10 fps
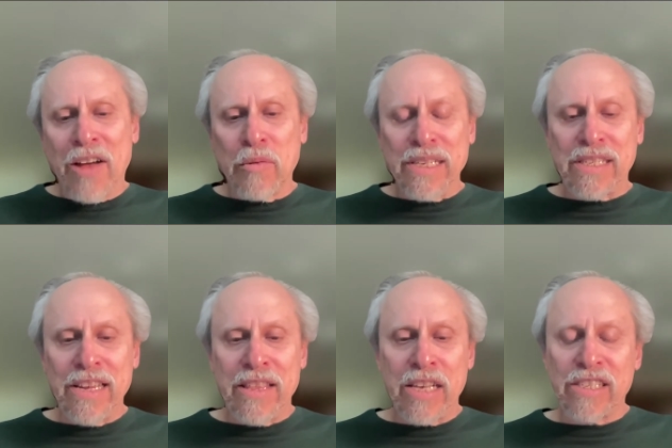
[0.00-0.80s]
we
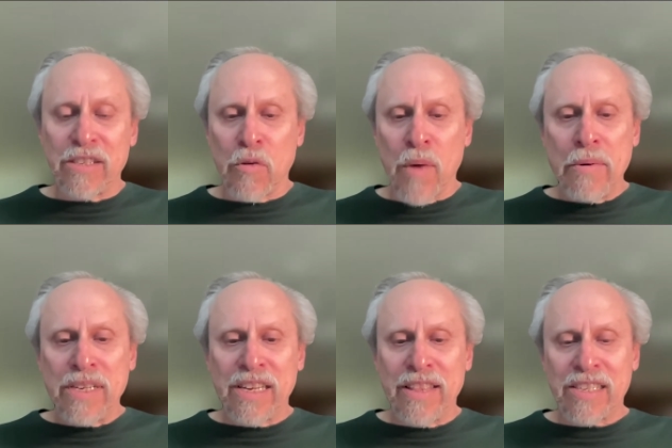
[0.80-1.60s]
see this? The way we
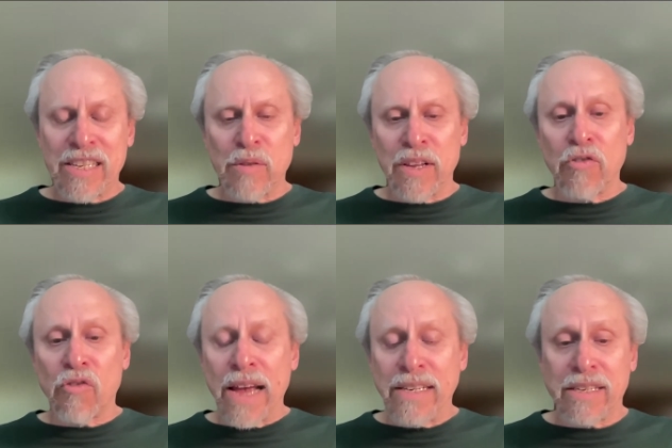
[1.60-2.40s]
see this is in
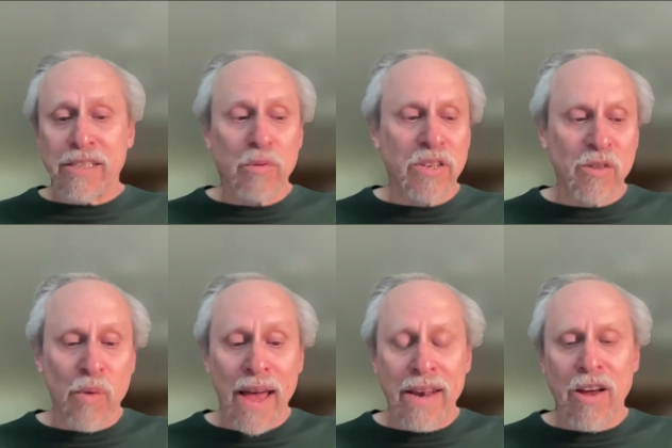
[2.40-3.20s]
crisis, which is
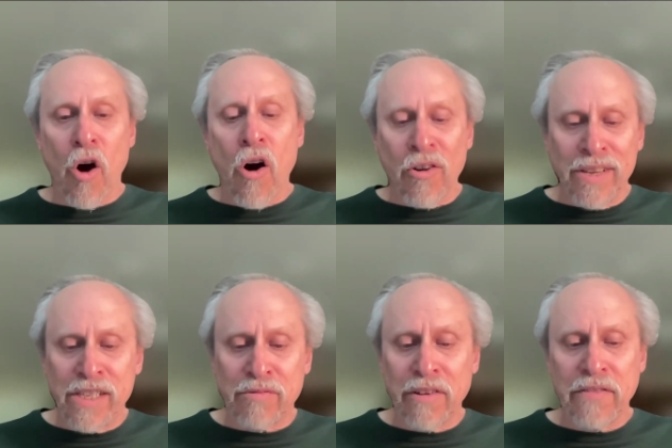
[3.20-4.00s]
when all
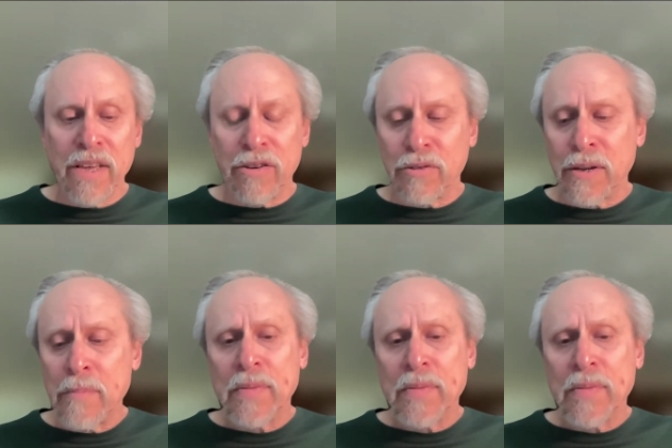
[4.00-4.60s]
is revealed.